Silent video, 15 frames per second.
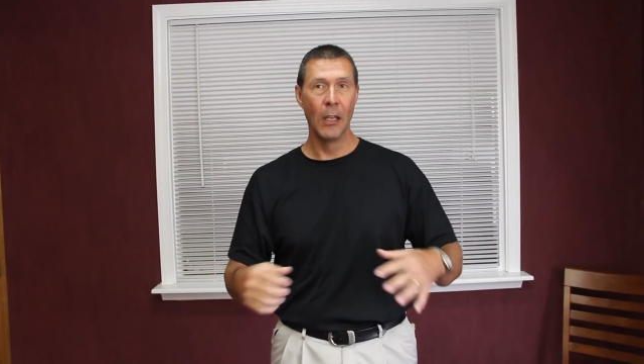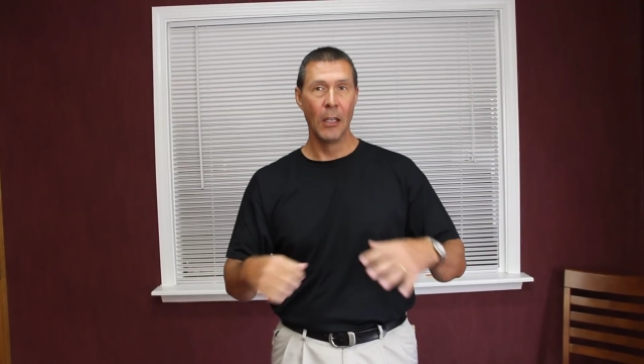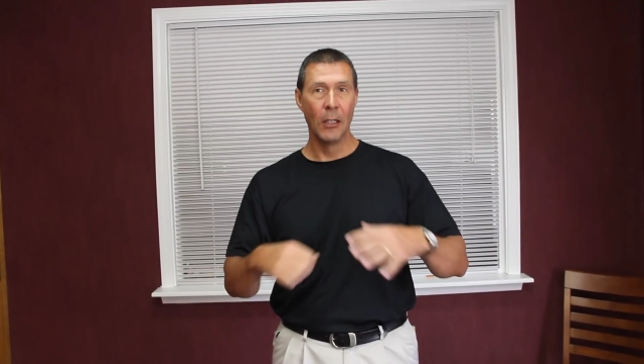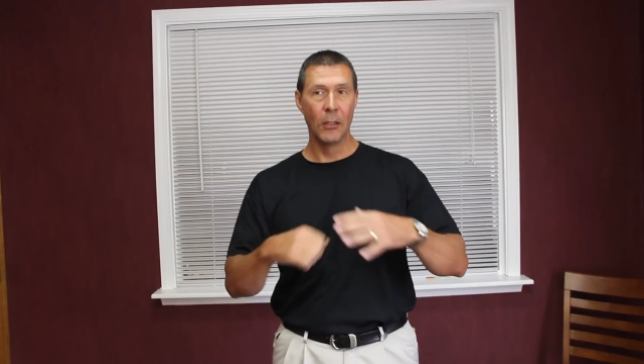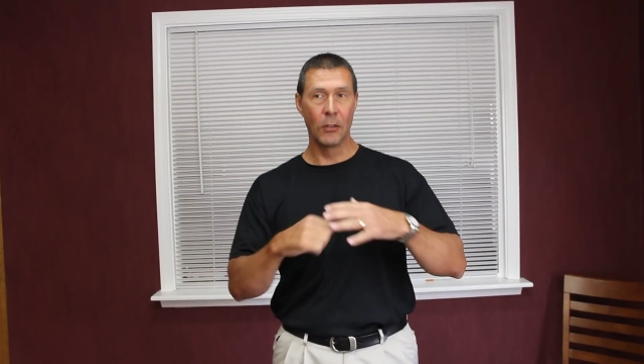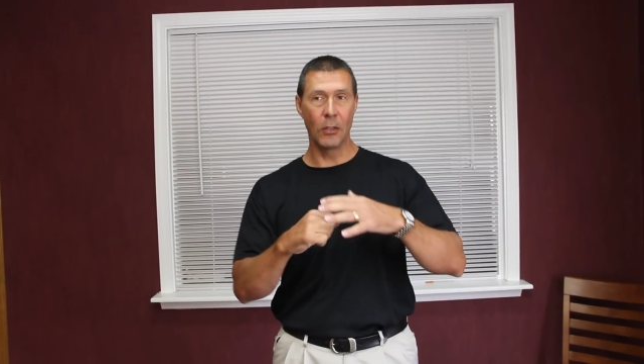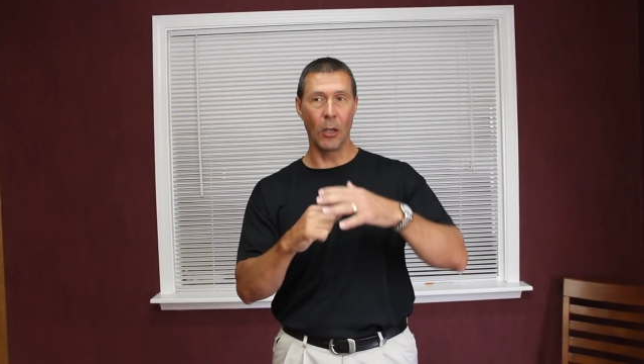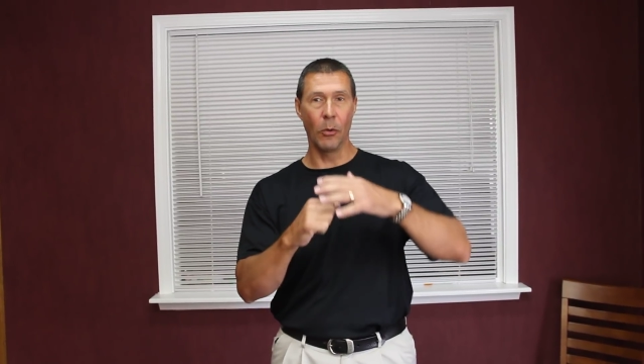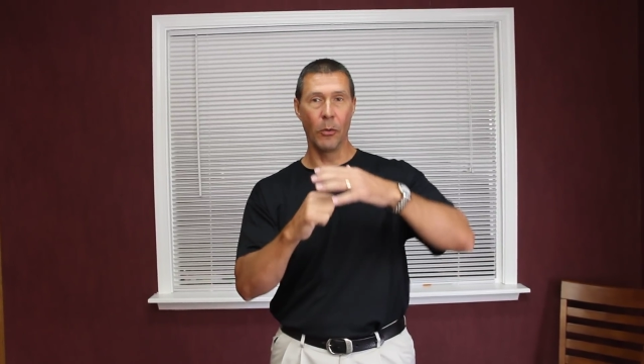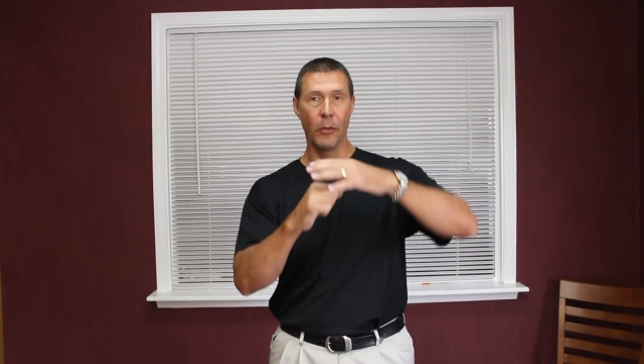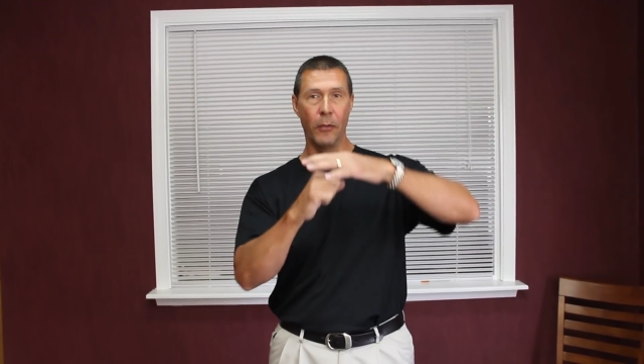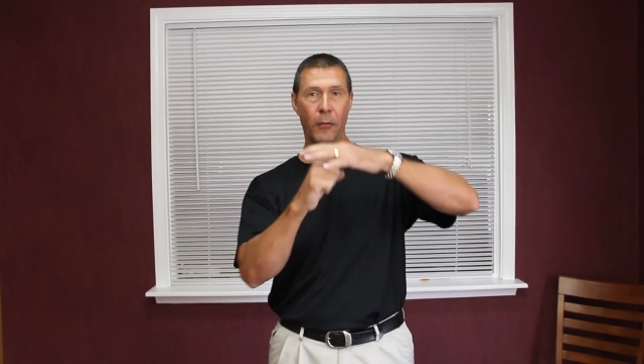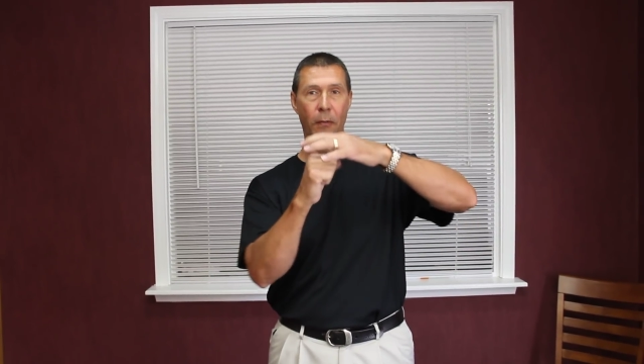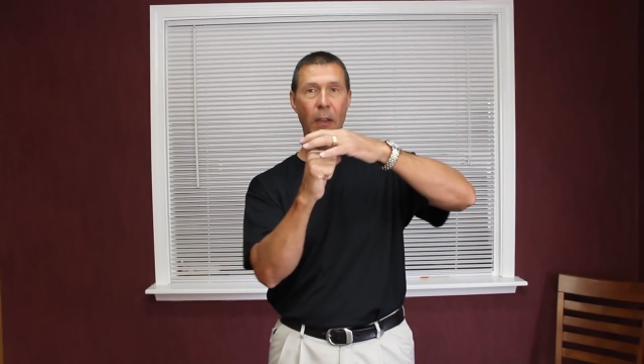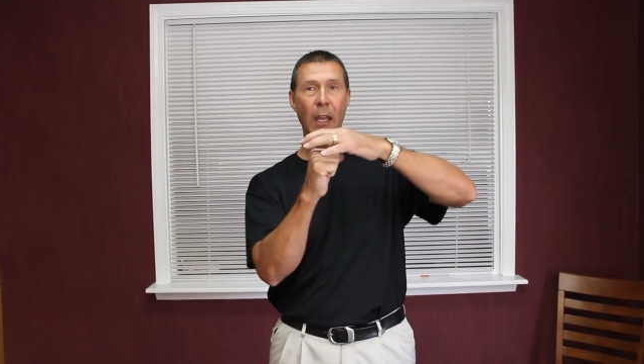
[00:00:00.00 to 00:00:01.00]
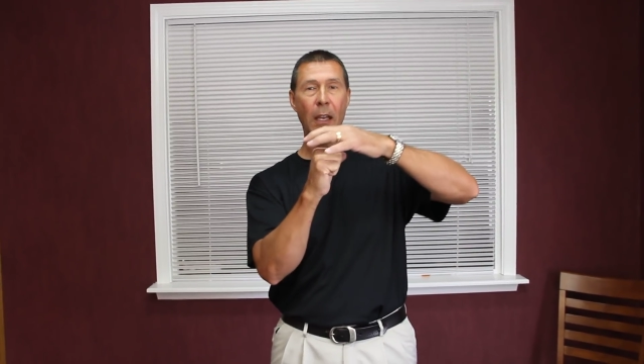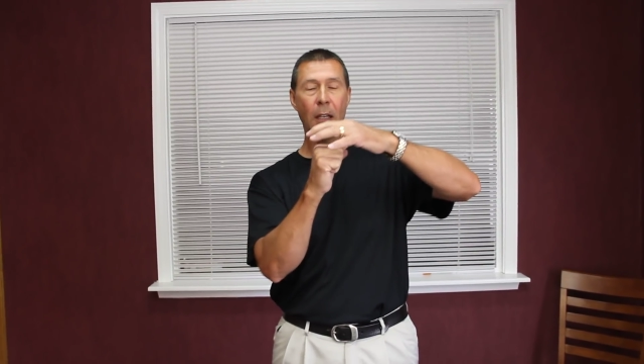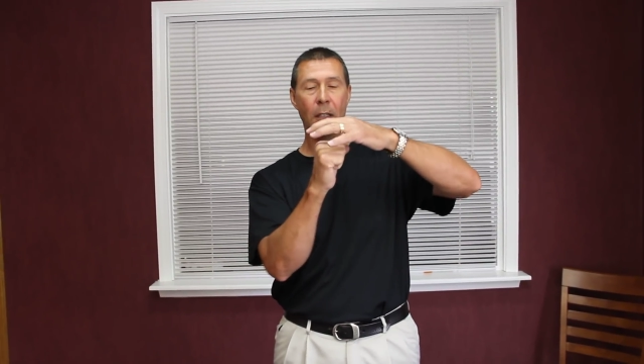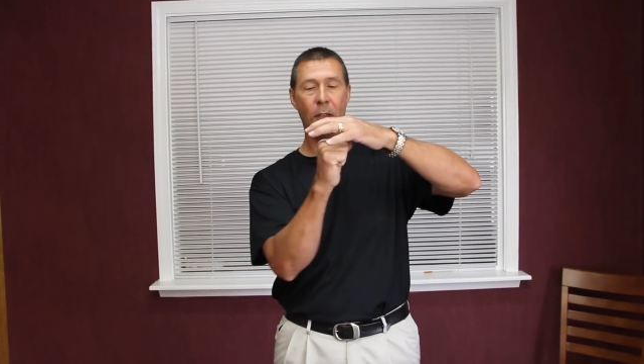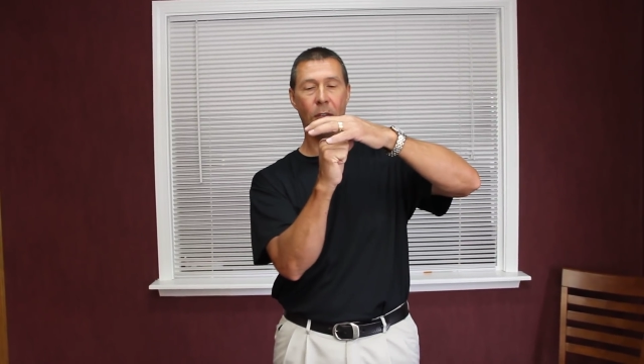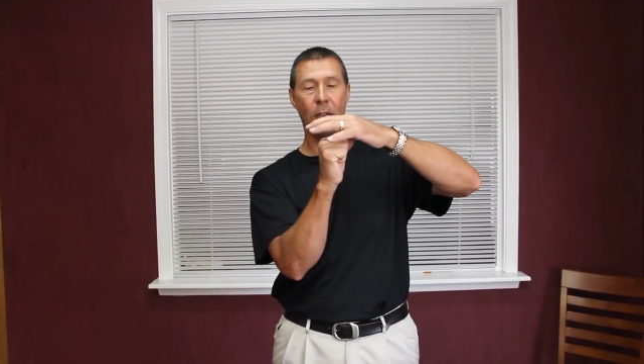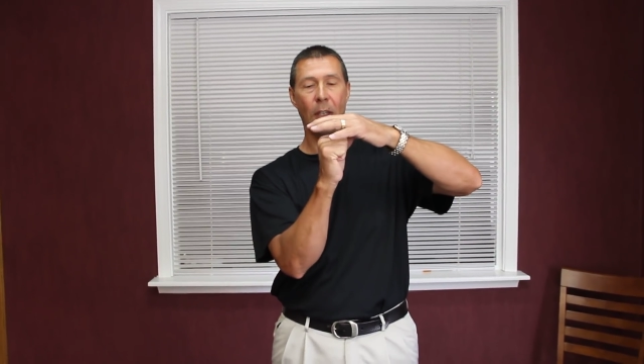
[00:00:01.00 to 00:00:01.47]
So the
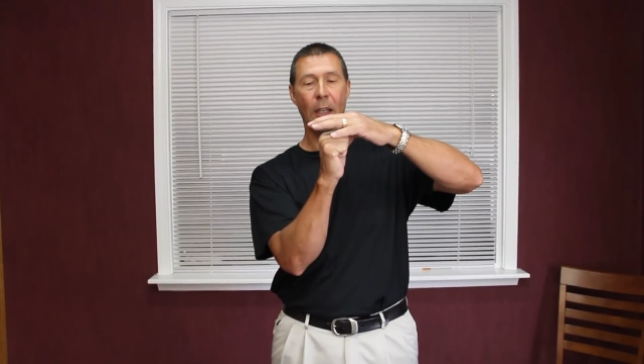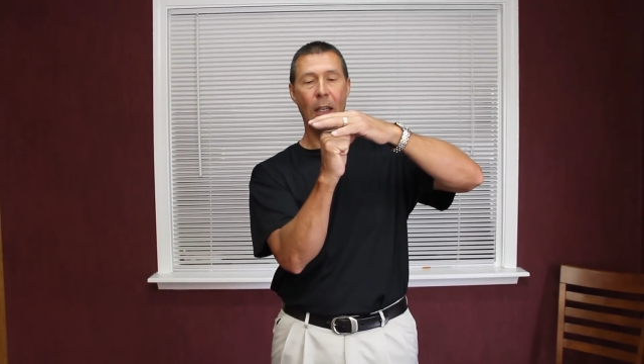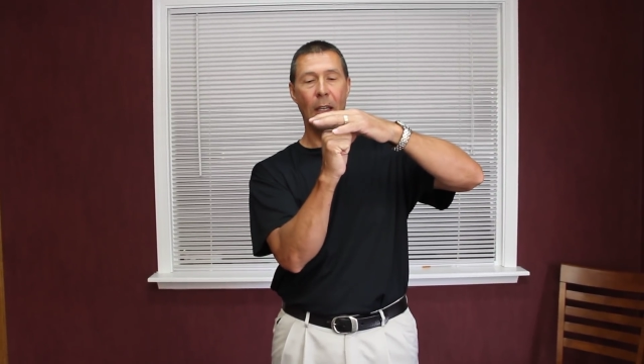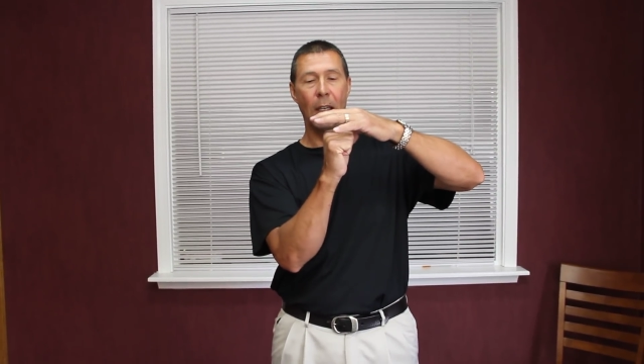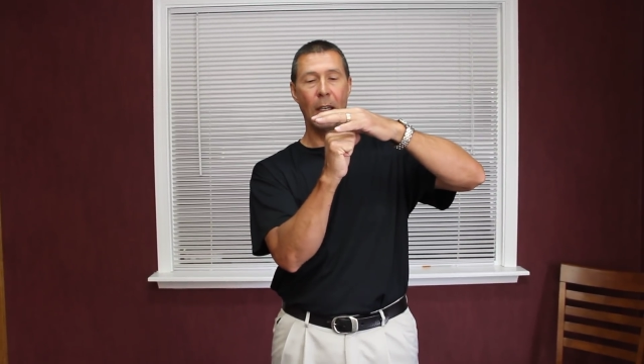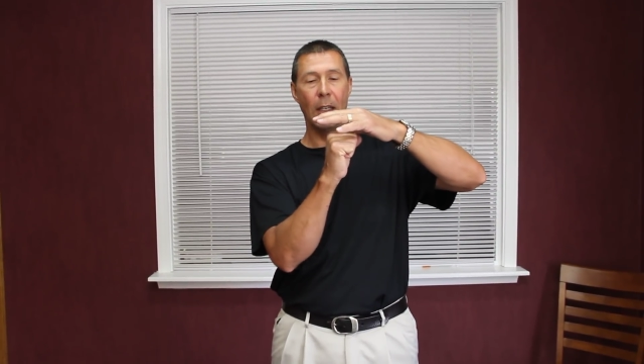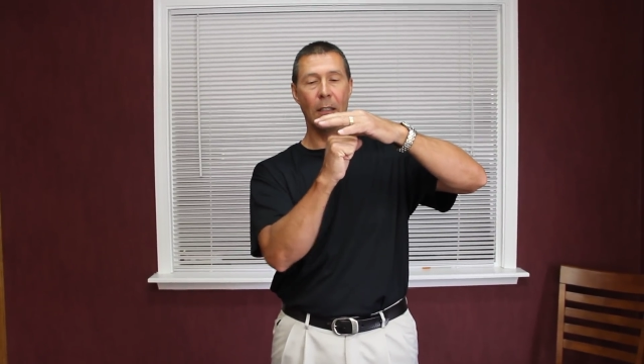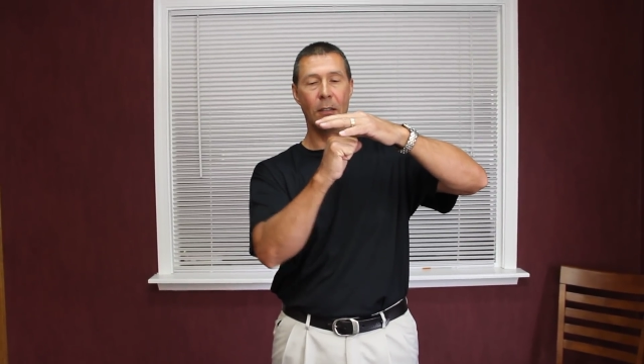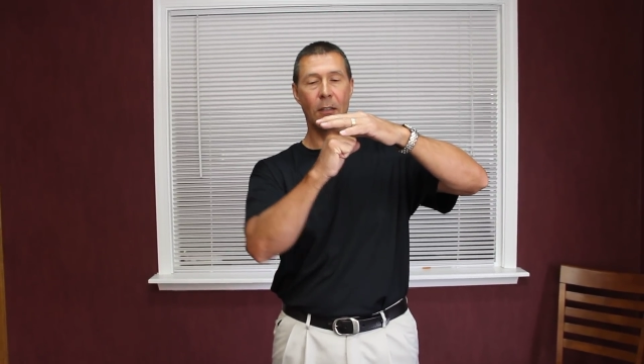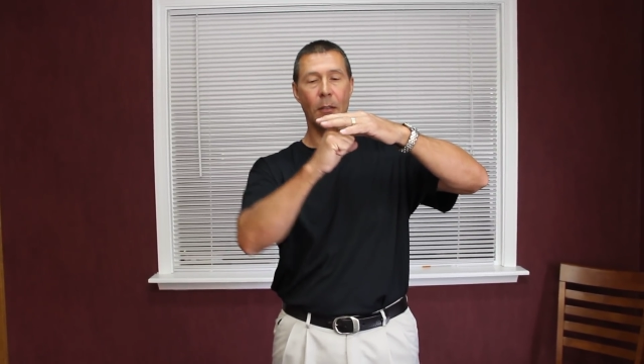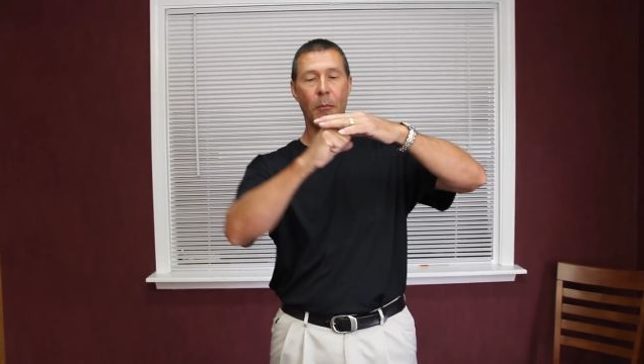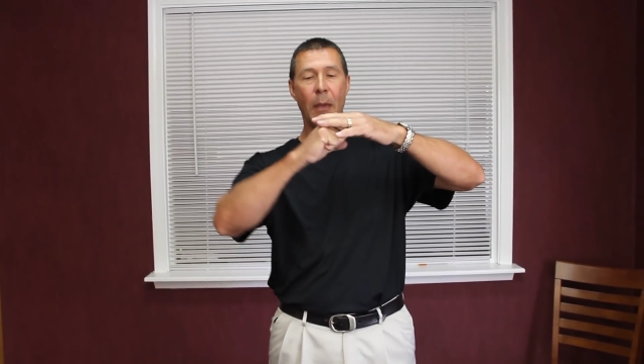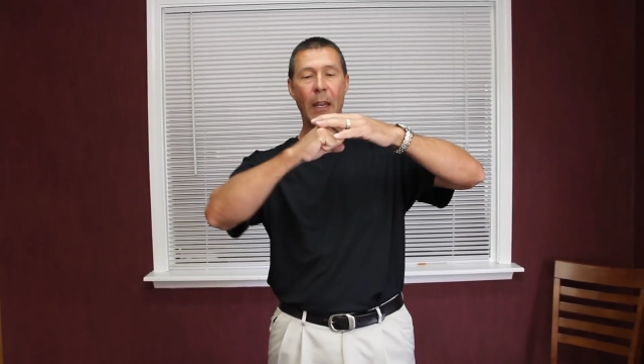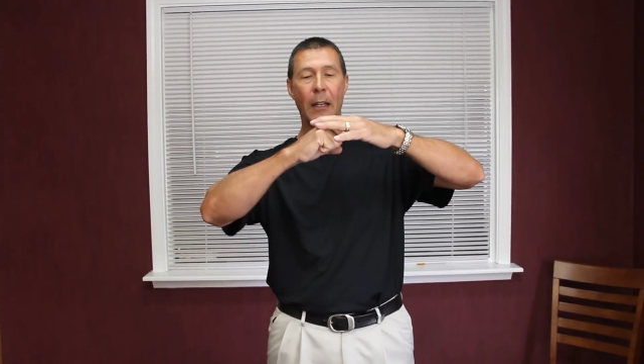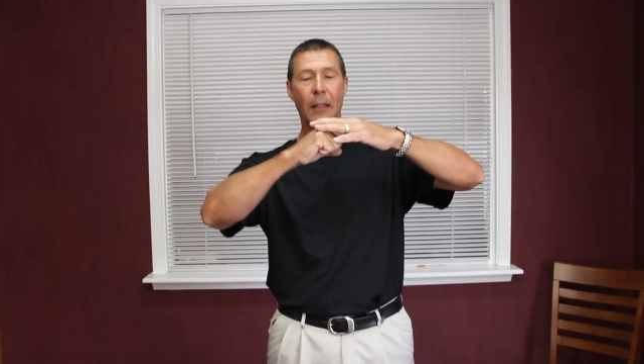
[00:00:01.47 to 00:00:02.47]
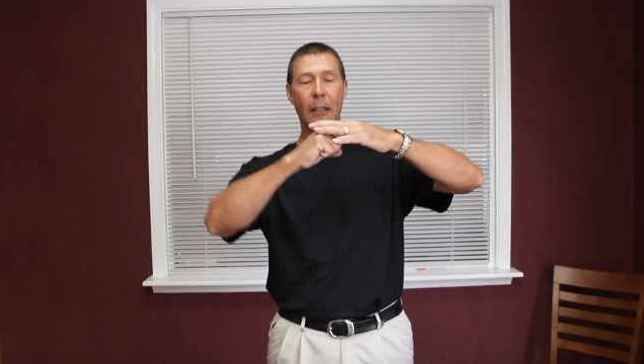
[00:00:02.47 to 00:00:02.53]
fix is to make